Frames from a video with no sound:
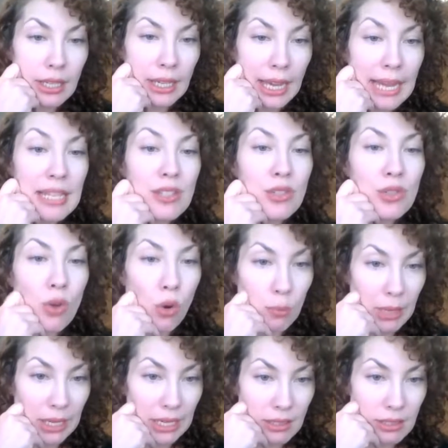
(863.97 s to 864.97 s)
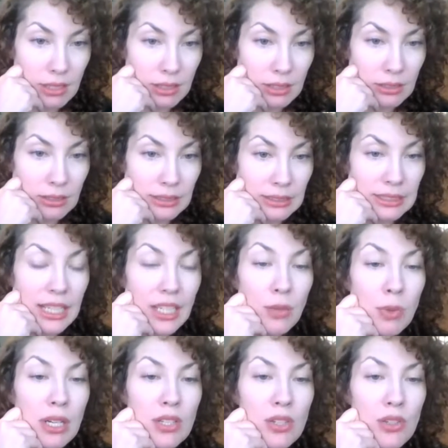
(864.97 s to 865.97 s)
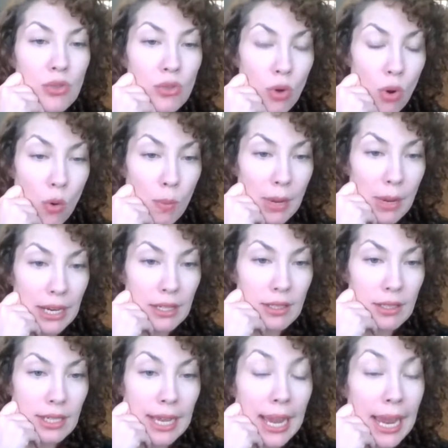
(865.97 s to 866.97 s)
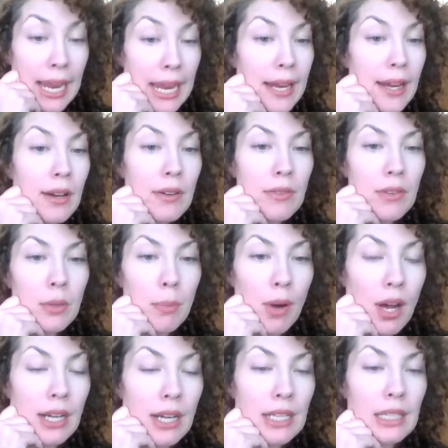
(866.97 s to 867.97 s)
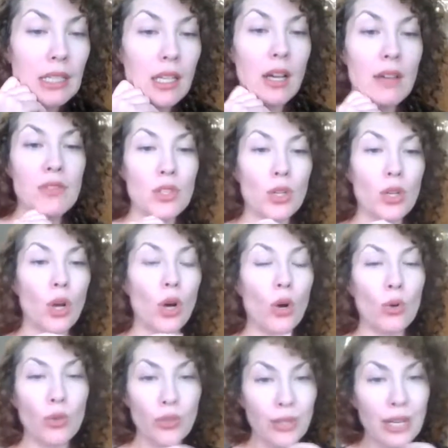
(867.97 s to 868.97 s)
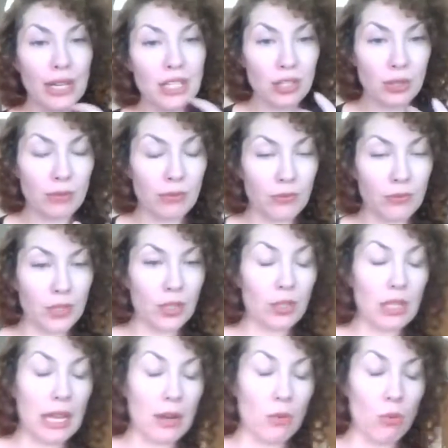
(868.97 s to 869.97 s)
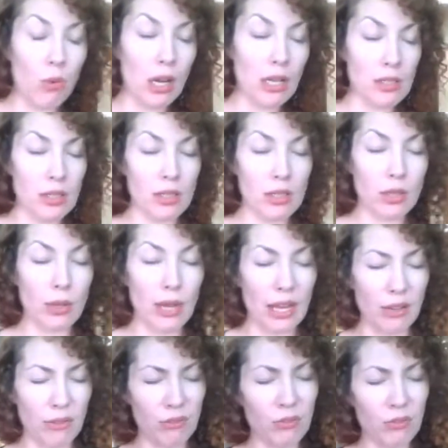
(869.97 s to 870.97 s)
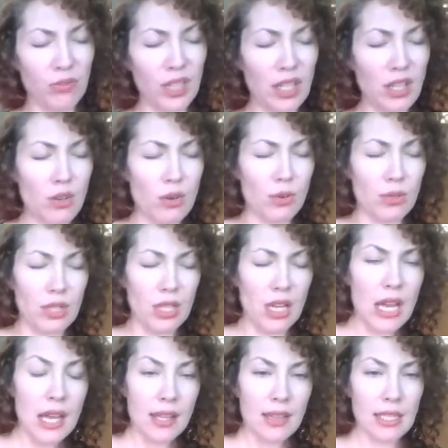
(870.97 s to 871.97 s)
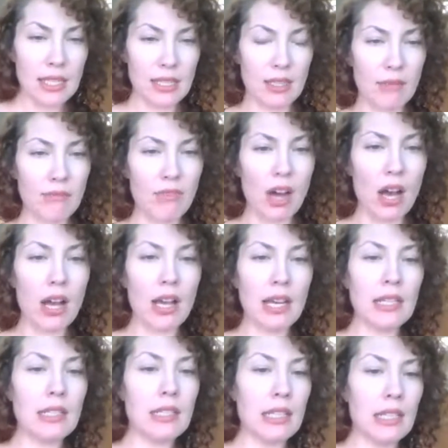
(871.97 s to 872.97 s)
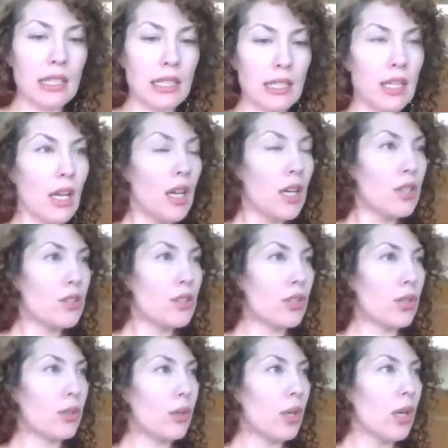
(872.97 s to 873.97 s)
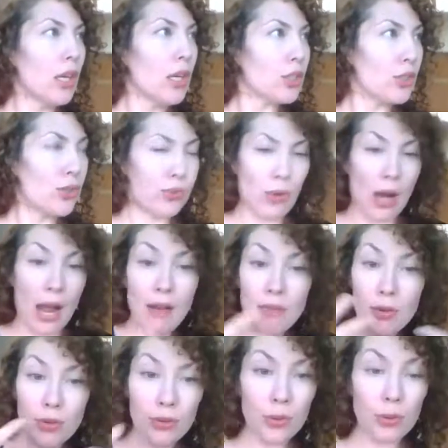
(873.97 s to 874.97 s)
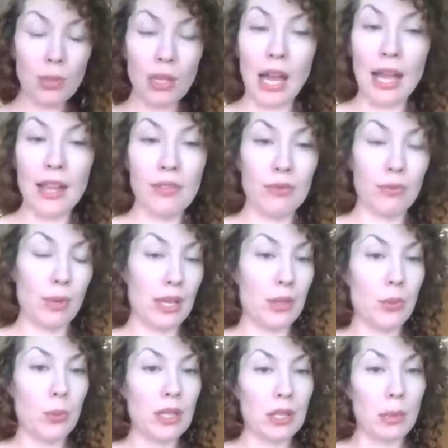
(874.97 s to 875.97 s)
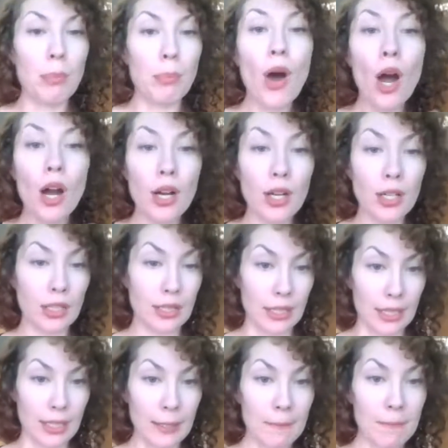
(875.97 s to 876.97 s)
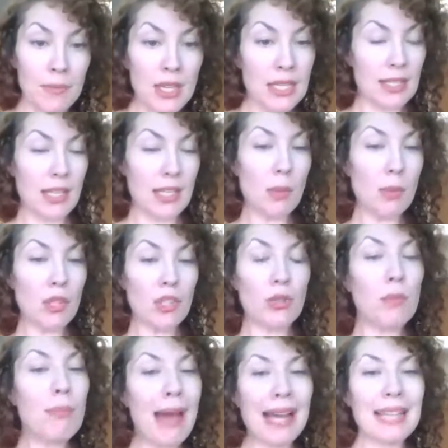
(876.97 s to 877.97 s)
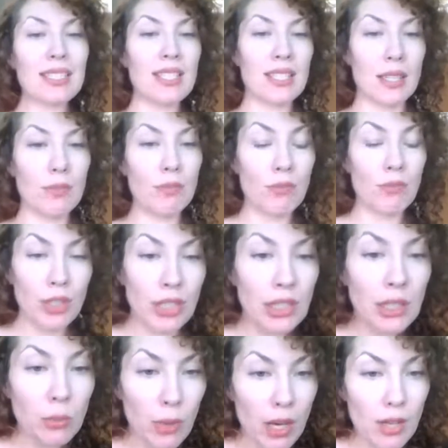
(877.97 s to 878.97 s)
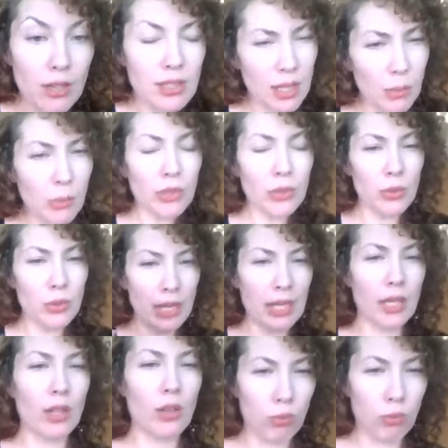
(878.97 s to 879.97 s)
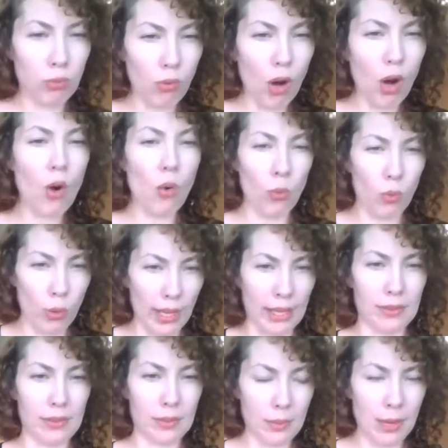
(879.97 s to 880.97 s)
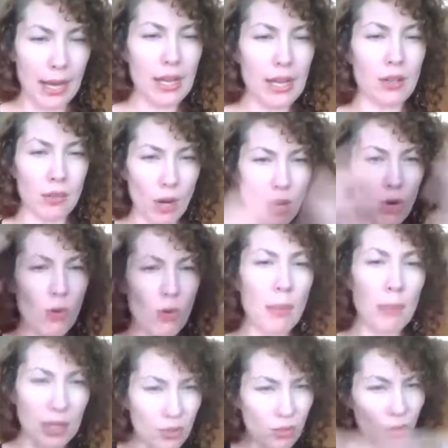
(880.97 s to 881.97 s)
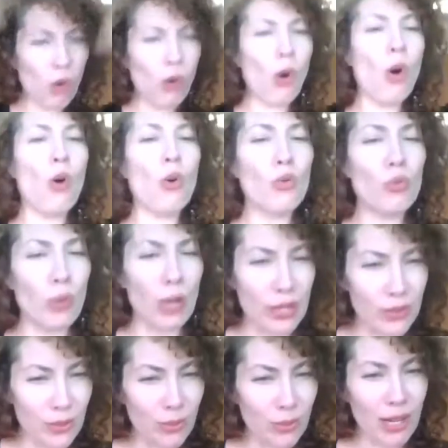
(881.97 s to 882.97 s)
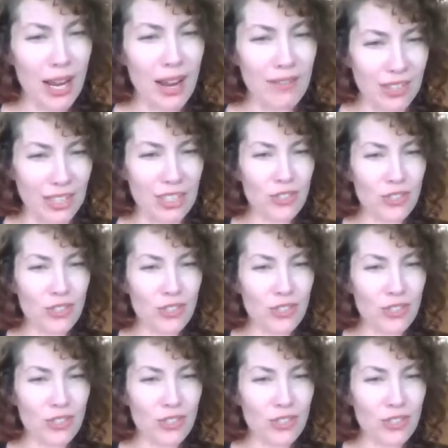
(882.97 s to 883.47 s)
a soulmate. Say you want a soulmate. Everybody loves the co-creation feel and wants to and feels this divine need to travel through life with a partner. Someone who matches them really well, someone who they could grow with, right? Grow up and grow old with, or whatever, and